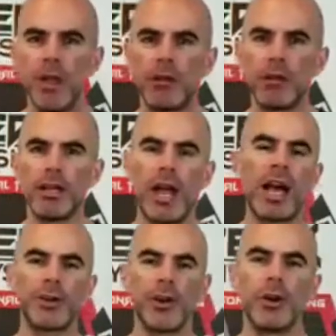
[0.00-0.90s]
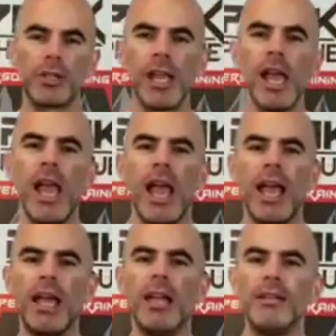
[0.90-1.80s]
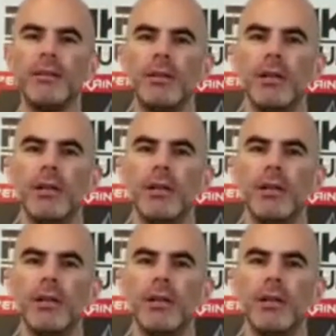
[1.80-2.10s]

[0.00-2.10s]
right? Hot dogs. And,